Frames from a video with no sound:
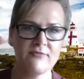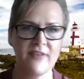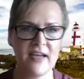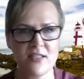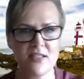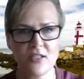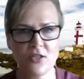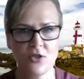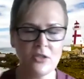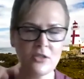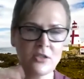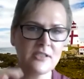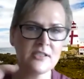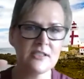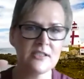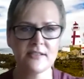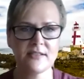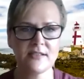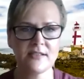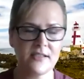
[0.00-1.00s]
vessel
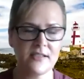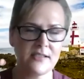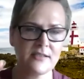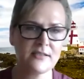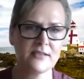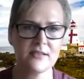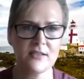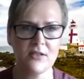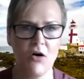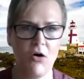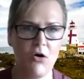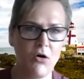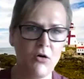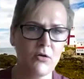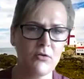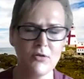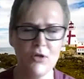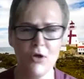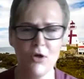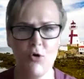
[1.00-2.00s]
is
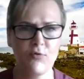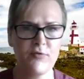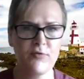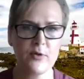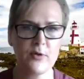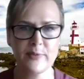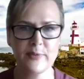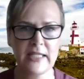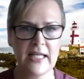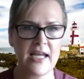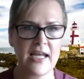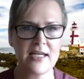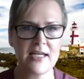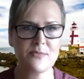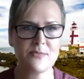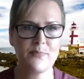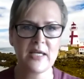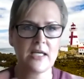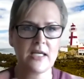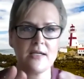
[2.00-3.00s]
all over the
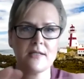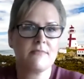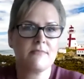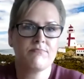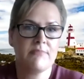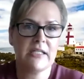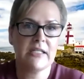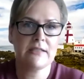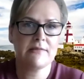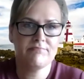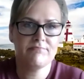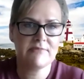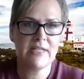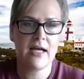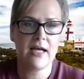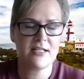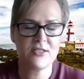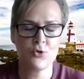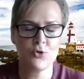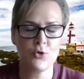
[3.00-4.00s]
place because it
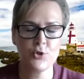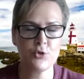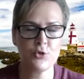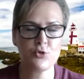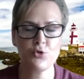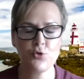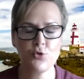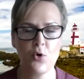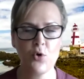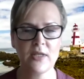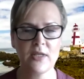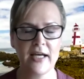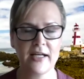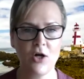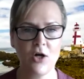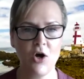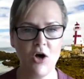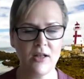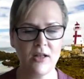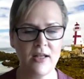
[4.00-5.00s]
has no control
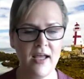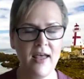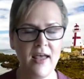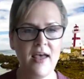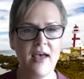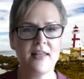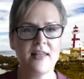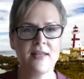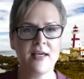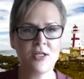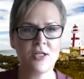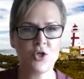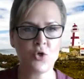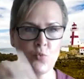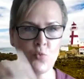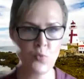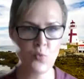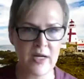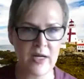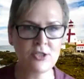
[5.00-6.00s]
at all. And then
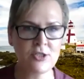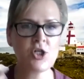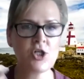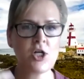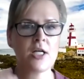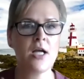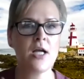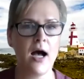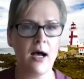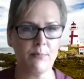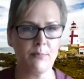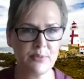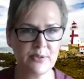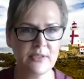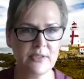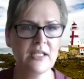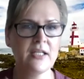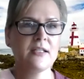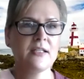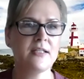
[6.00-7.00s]
you're winching up
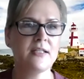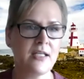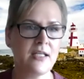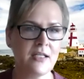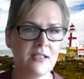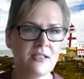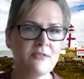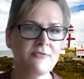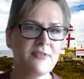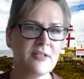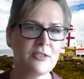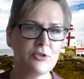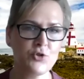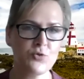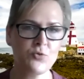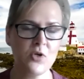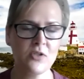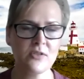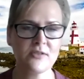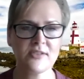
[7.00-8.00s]
the
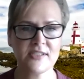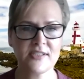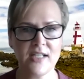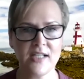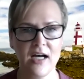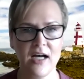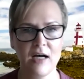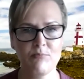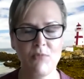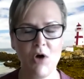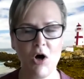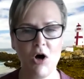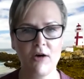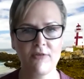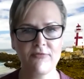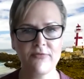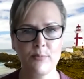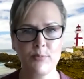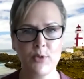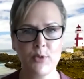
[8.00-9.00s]
individuals
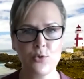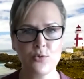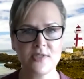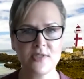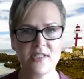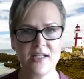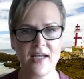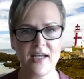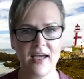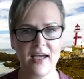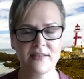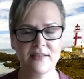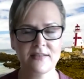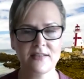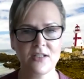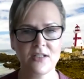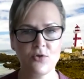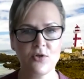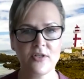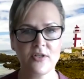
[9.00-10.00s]
off the boat
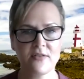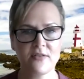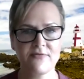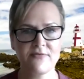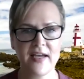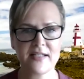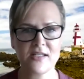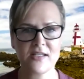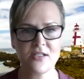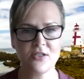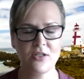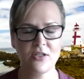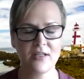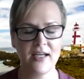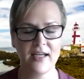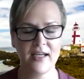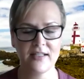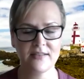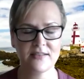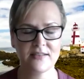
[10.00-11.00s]
and or the vessel.
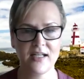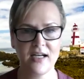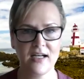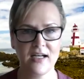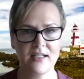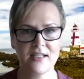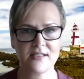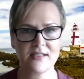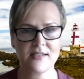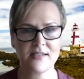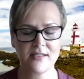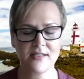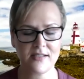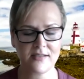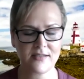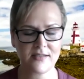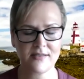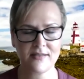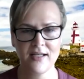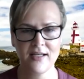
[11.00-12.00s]
And
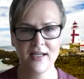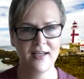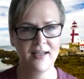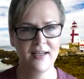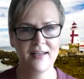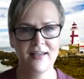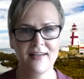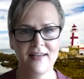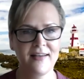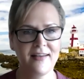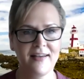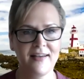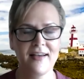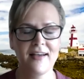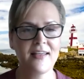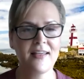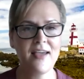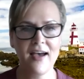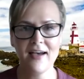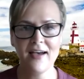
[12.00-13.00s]

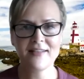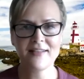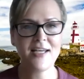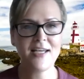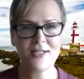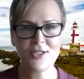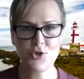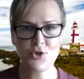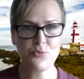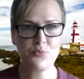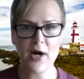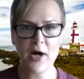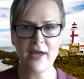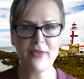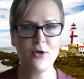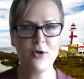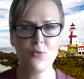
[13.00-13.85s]
it takes your breath